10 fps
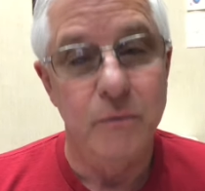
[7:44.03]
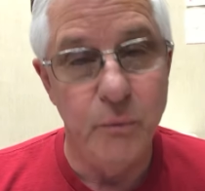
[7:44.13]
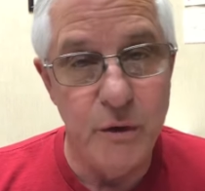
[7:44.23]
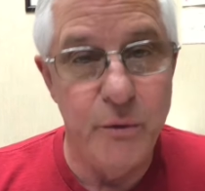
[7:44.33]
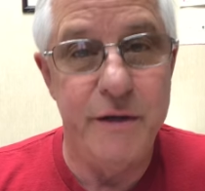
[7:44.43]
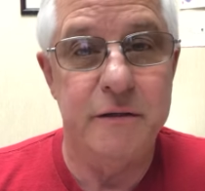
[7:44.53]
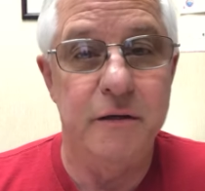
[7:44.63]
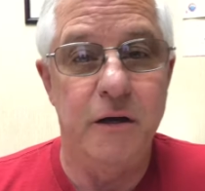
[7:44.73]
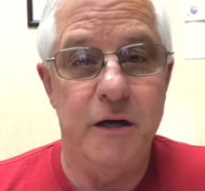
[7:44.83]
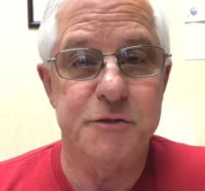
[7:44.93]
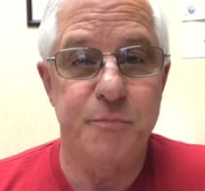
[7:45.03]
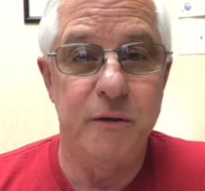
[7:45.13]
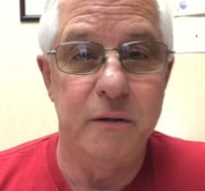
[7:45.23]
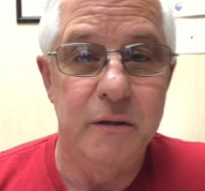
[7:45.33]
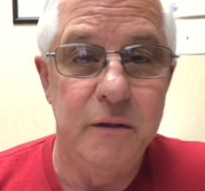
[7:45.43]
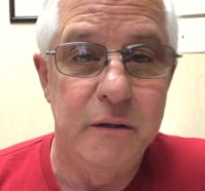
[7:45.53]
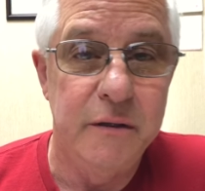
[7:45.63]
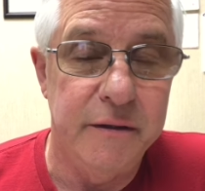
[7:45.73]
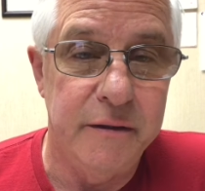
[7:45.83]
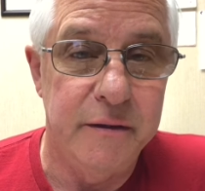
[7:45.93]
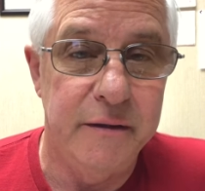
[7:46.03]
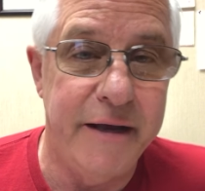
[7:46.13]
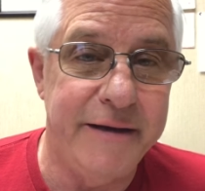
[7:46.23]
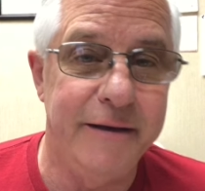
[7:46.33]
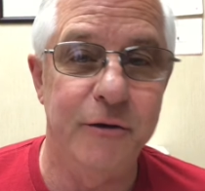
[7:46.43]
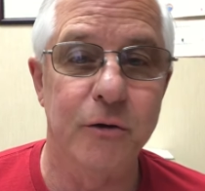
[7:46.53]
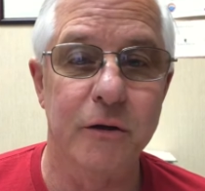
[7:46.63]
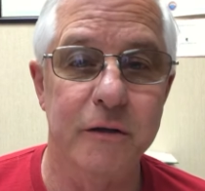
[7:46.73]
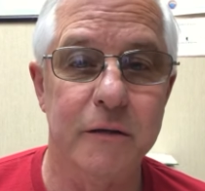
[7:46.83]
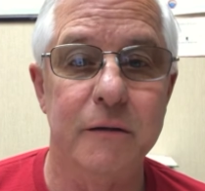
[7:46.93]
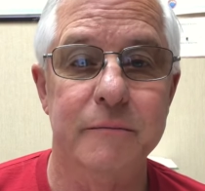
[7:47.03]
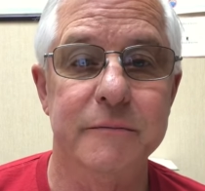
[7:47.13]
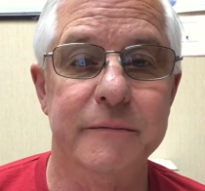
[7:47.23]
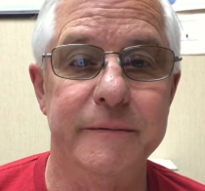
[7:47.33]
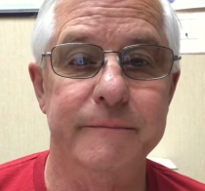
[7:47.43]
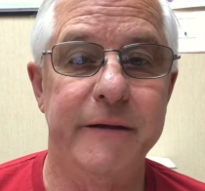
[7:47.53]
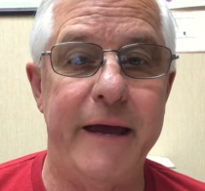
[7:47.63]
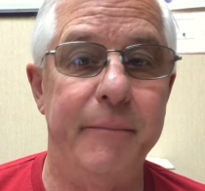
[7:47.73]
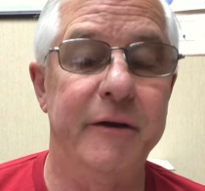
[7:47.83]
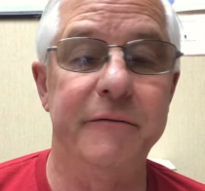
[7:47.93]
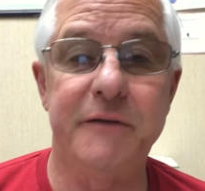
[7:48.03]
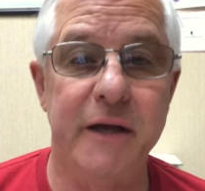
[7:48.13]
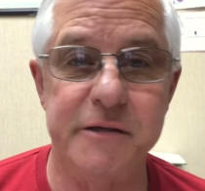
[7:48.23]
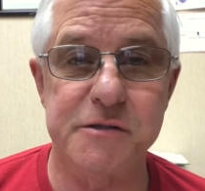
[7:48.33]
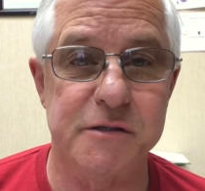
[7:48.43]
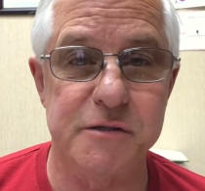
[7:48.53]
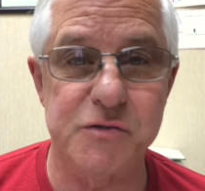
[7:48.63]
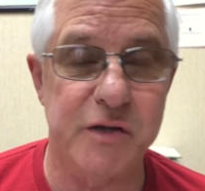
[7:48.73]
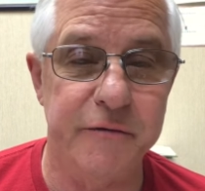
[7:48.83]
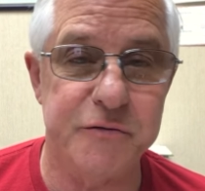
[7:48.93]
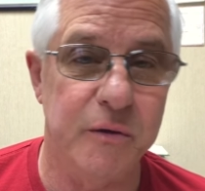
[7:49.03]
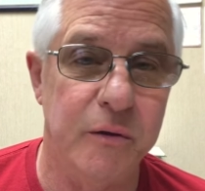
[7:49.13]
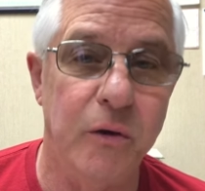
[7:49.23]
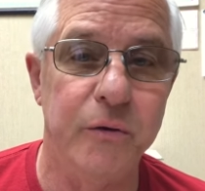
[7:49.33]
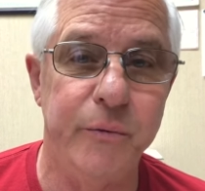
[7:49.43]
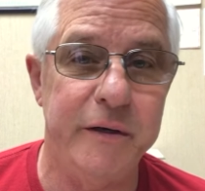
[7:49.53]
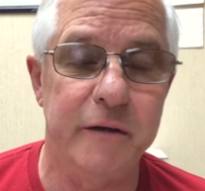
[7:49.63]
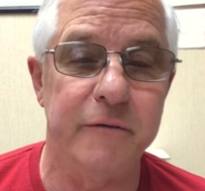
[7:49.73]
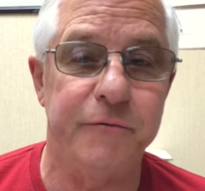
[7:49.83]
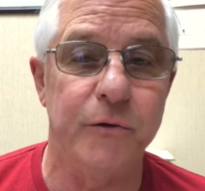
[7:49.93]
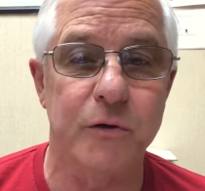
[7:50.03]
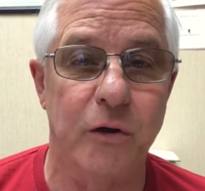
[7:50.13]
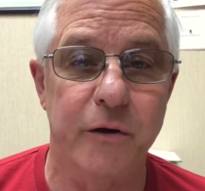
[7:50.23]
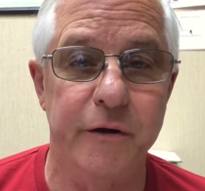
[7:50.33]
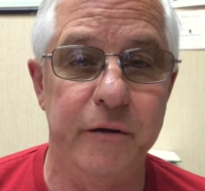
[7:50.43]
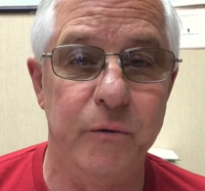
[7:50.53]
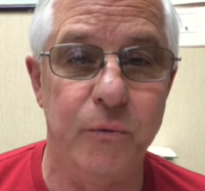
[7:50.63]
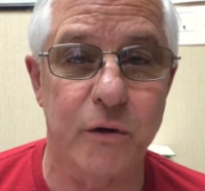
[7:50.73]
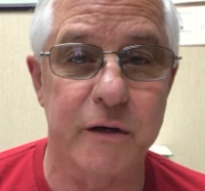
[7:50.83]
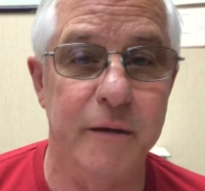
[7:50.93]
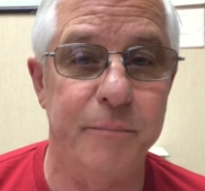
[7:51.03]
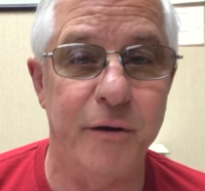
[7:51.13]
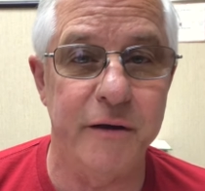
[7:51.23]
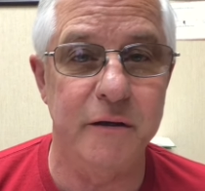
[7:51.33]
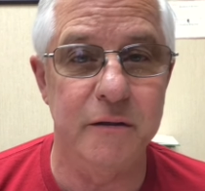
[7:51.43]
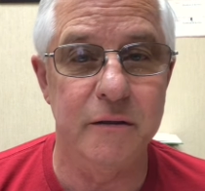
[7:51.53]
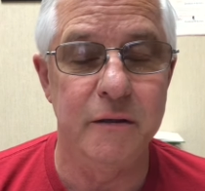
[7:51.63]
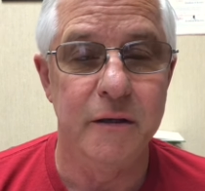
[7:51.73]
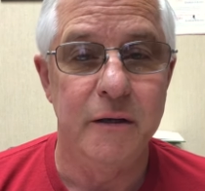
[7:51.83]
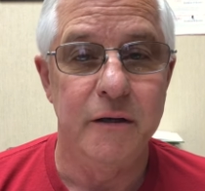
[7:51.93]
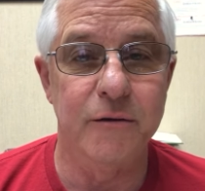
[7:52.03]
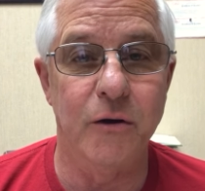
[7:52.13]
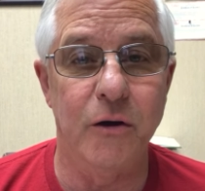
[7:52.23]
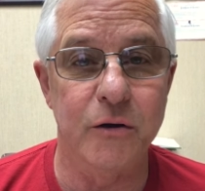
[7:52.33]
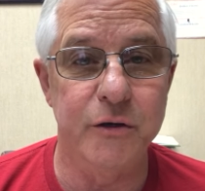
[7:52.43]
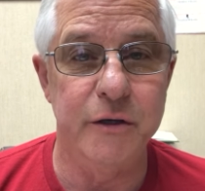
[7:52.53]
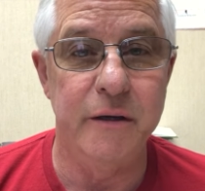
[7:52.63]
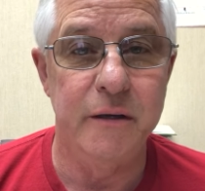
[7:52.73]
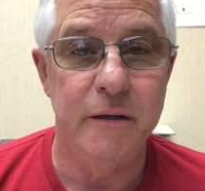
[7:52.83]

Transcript: We went to the hospital. They did their little gamut of tests and stuff, said, oh, we did a full cardio workup on you, and you're all good.